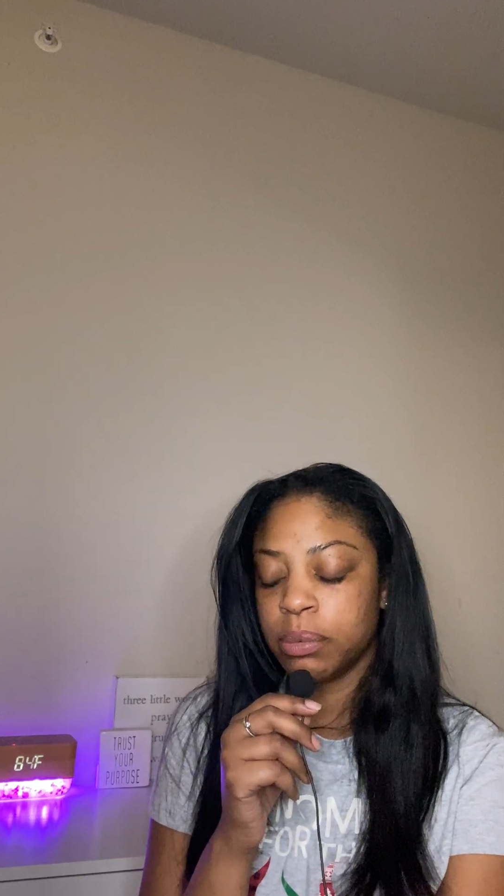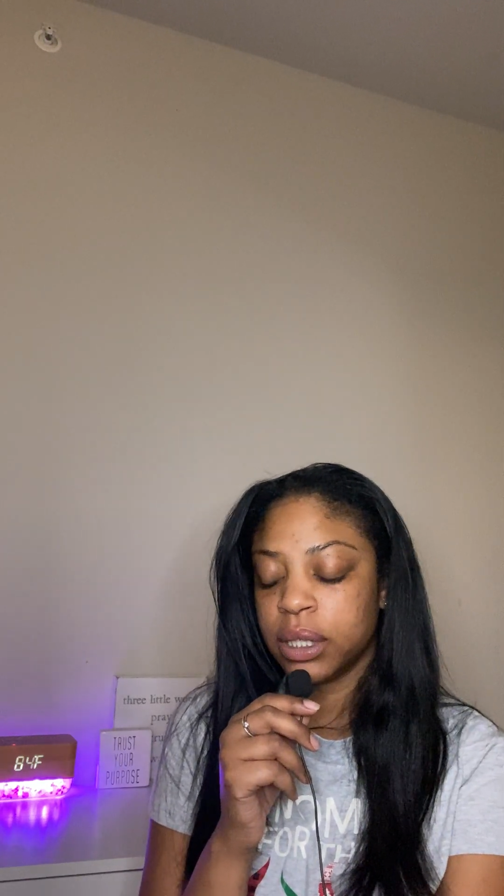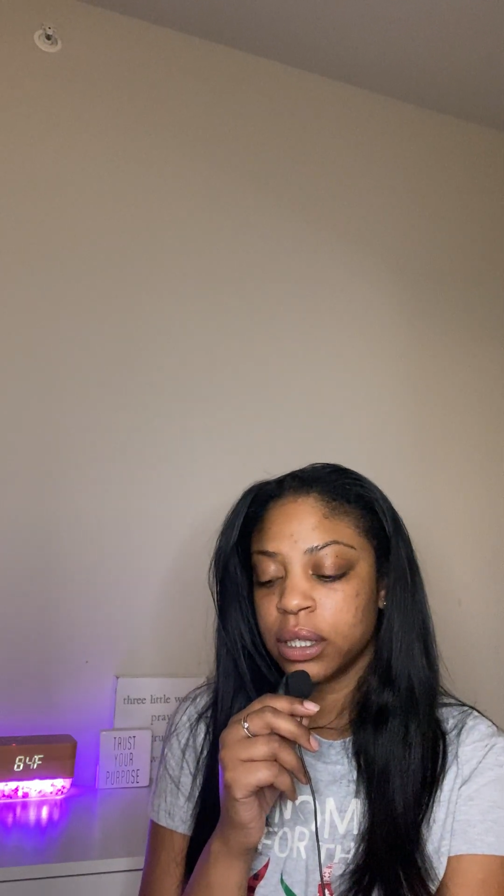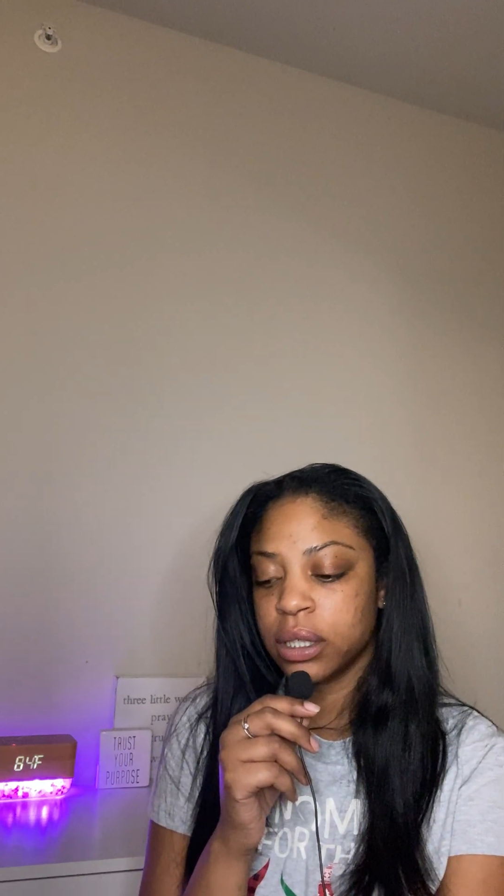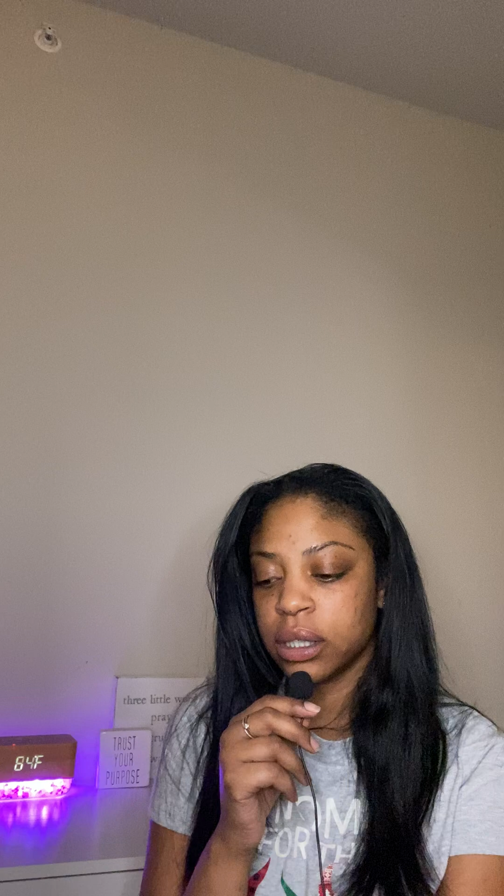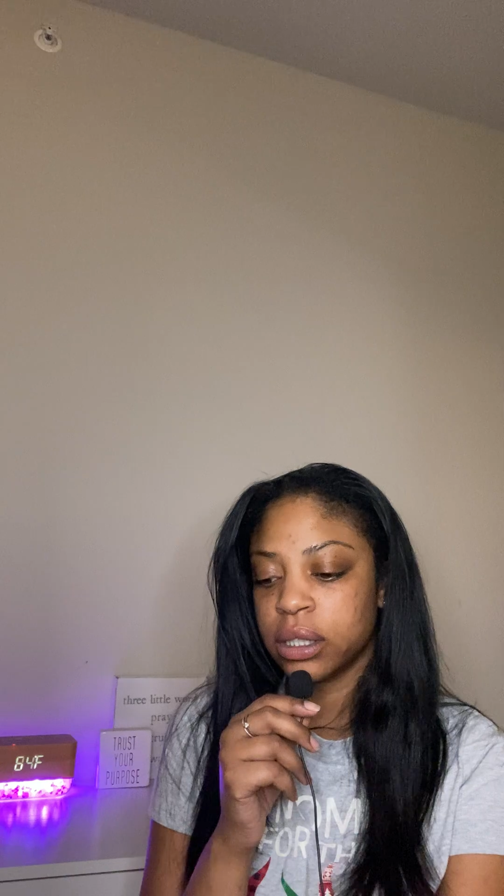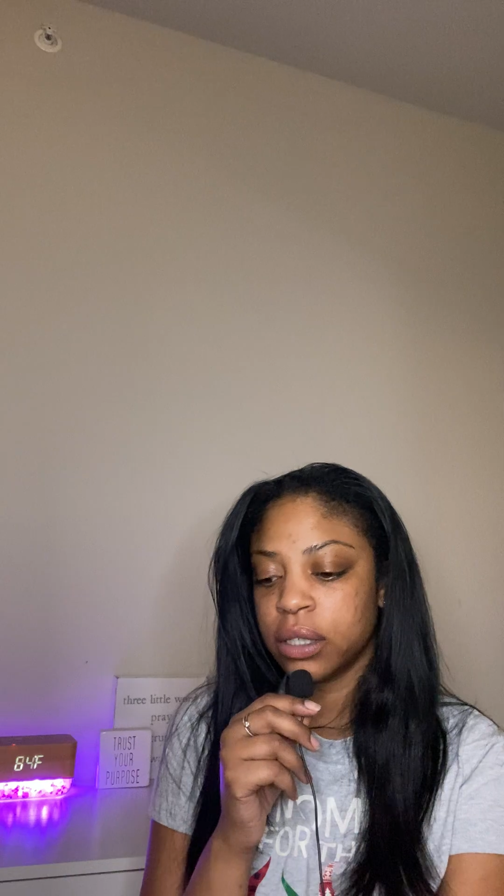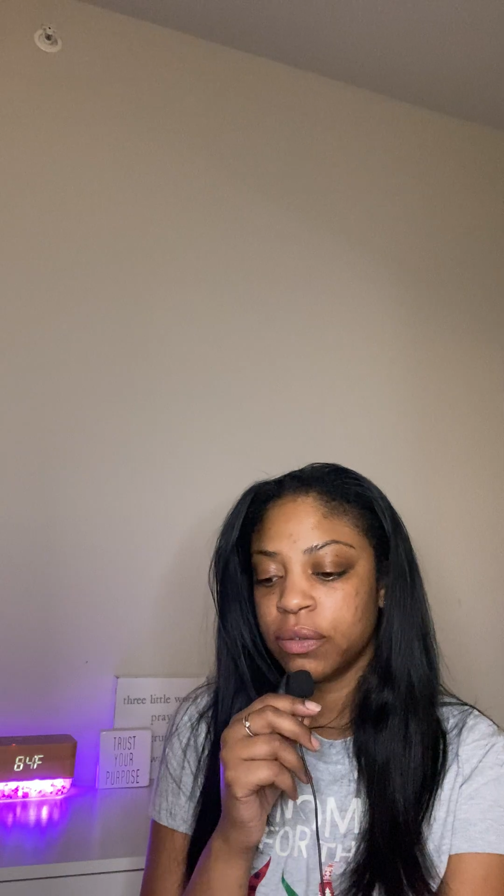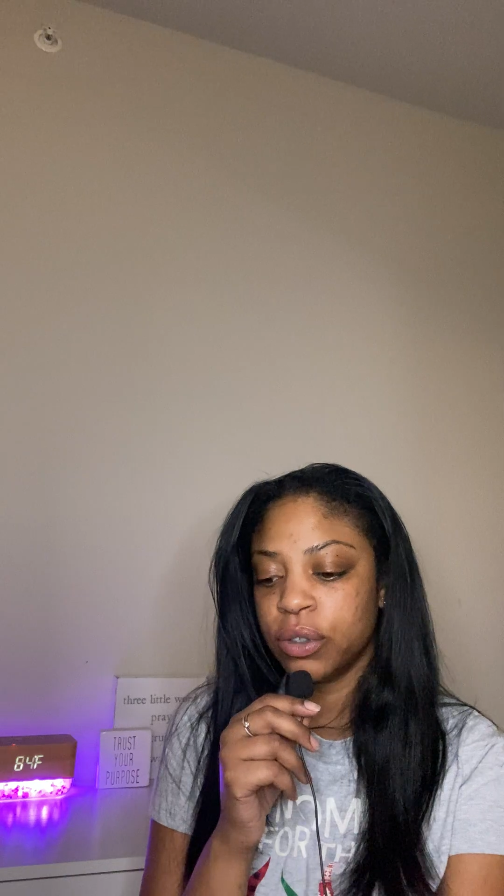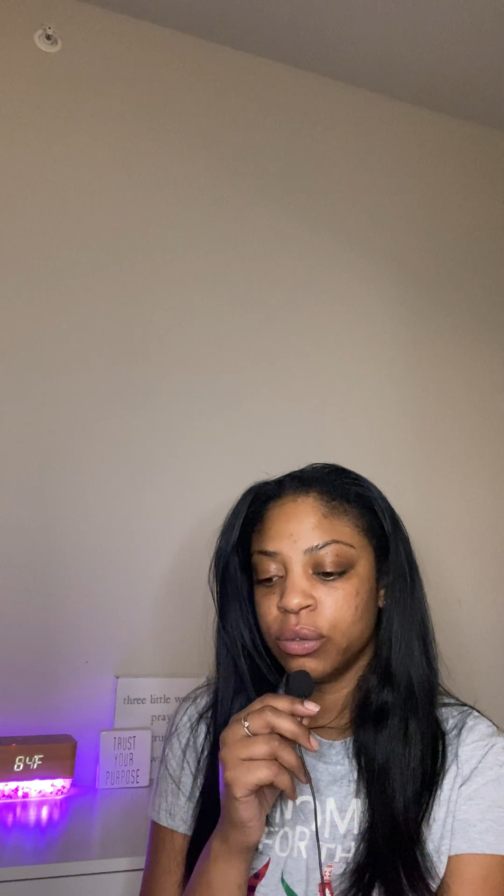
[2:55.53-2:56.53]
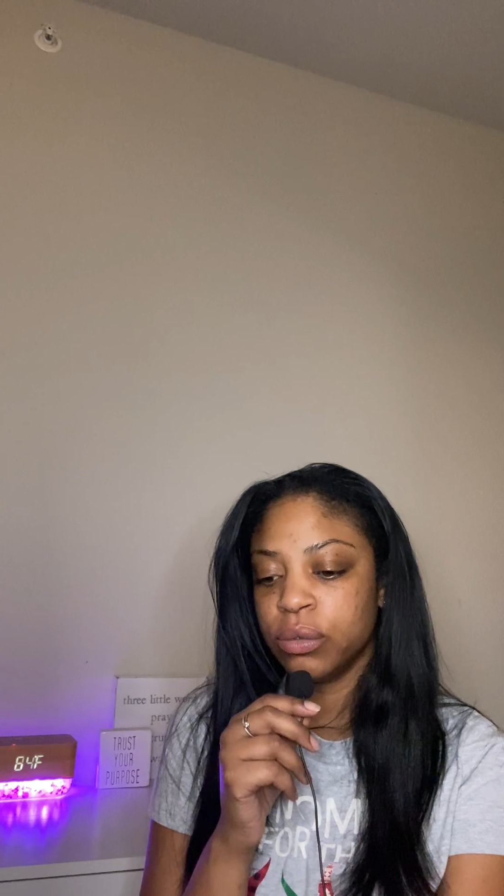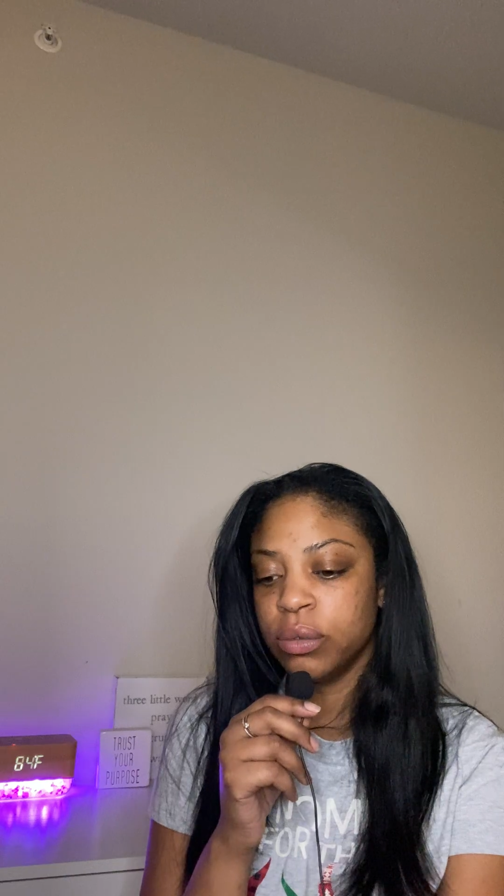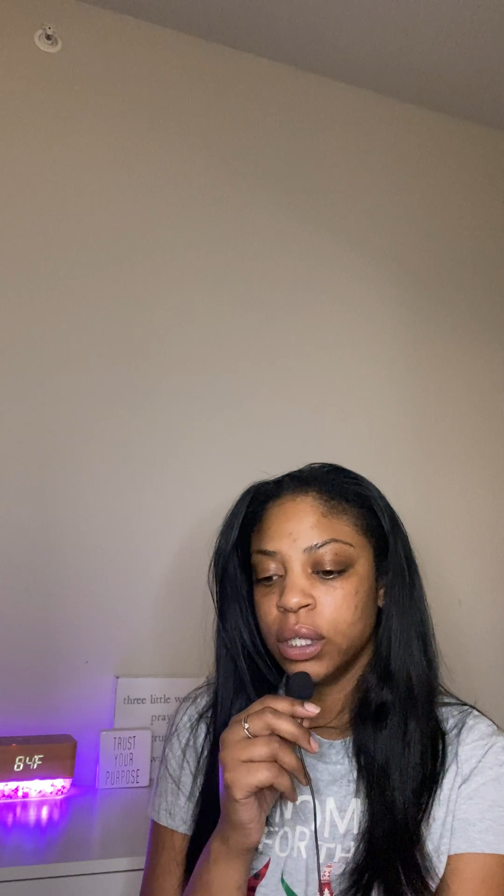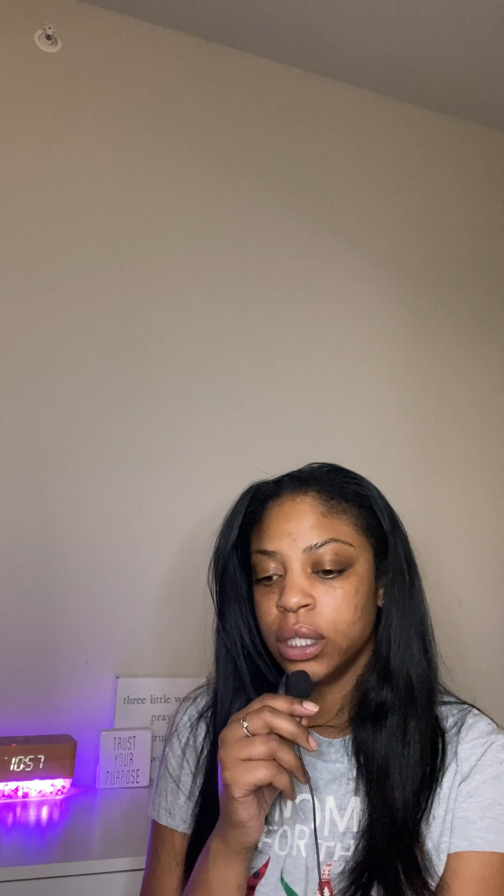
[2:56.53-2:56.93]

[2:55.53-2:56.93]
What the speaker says: because if you